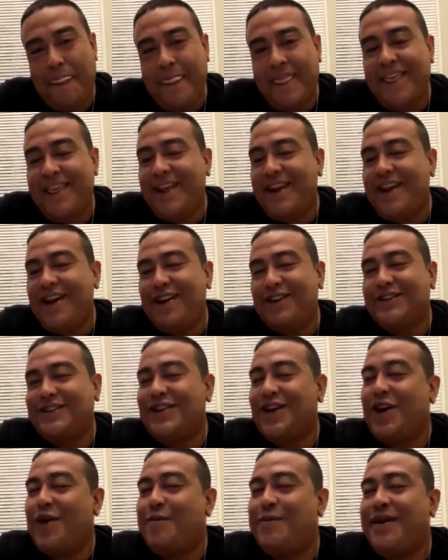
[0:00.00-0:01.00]
You know,
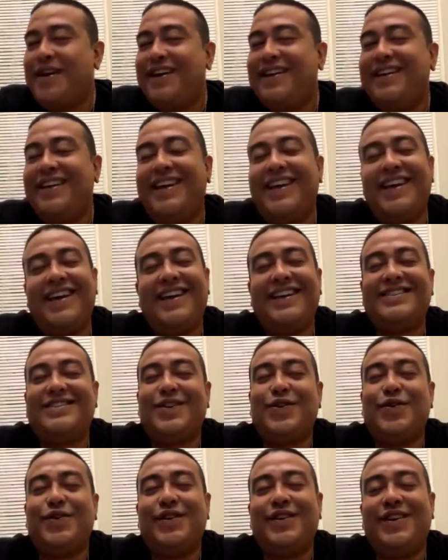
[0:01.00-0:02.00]
so I mean, yeah,
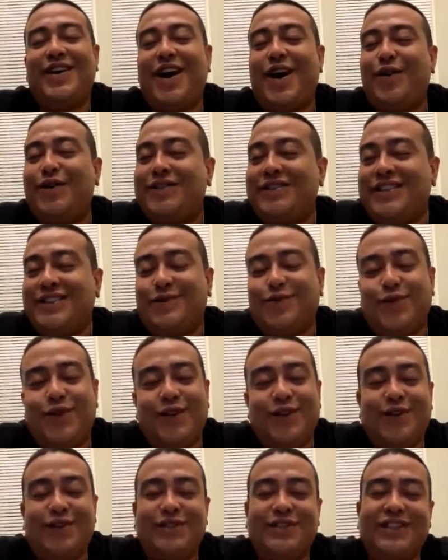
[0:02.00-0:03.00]
so you know, it was just one
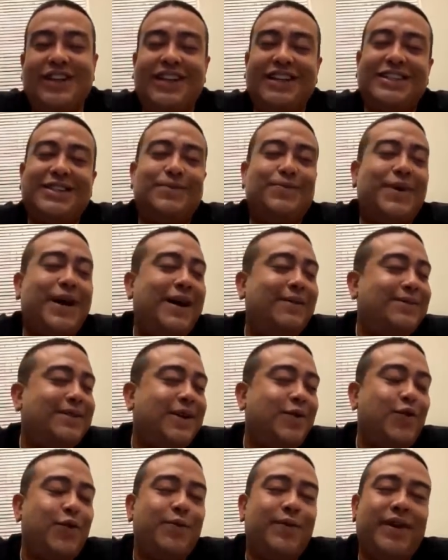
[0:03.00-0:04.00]
of those things that popped
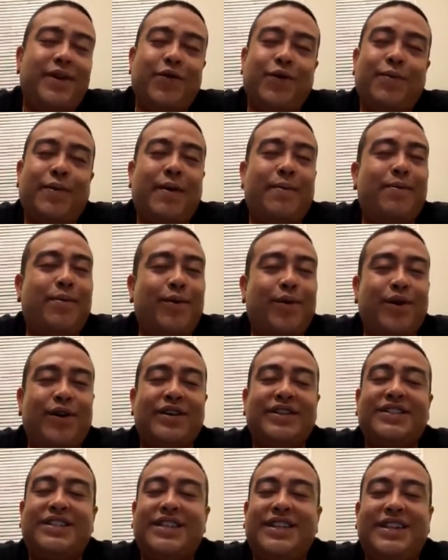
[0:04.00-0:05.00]
up with me with my
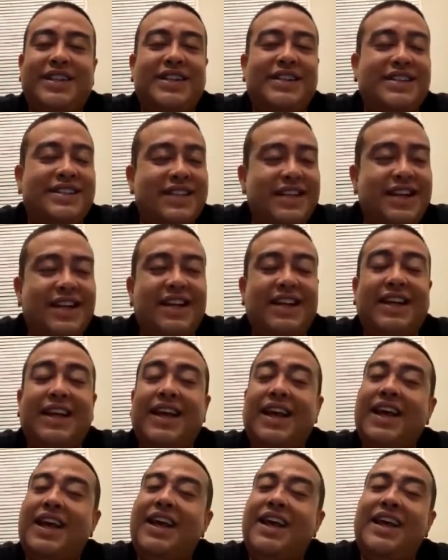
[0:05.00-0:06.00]
boys, city to city,
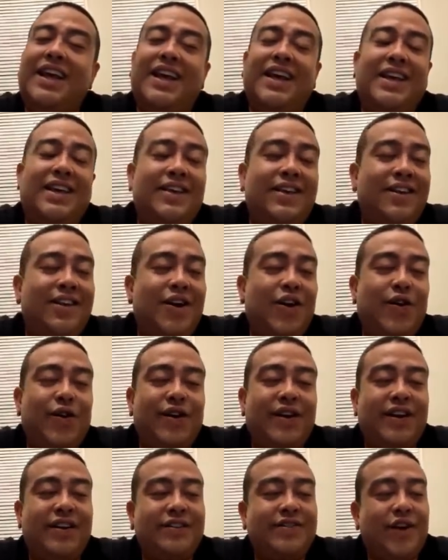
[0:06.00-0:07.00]
you know,
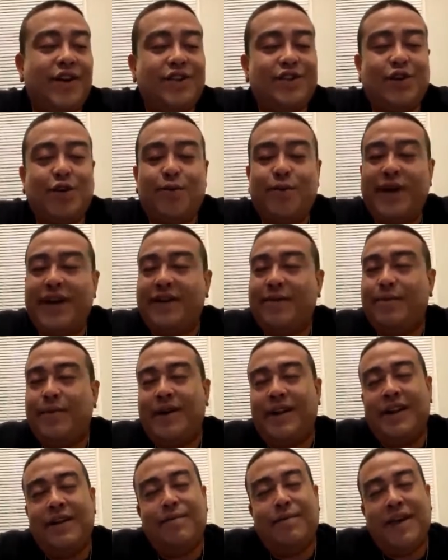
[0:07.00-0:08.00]
and then it's also making
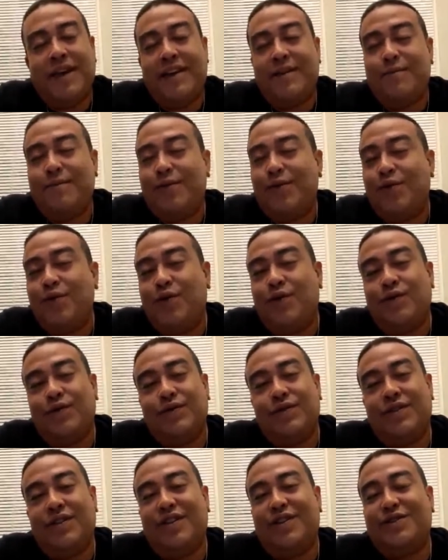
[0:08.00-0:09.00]
money, making
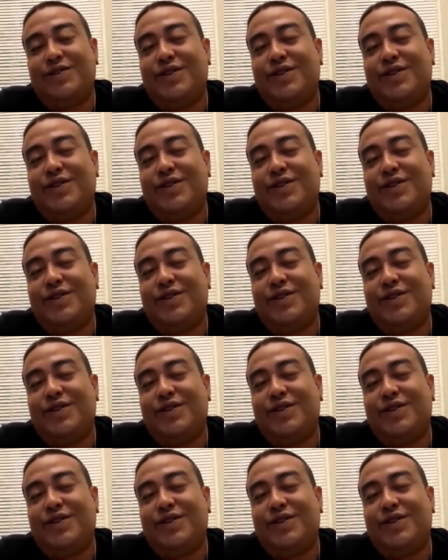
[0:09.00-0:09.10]
moves, you know.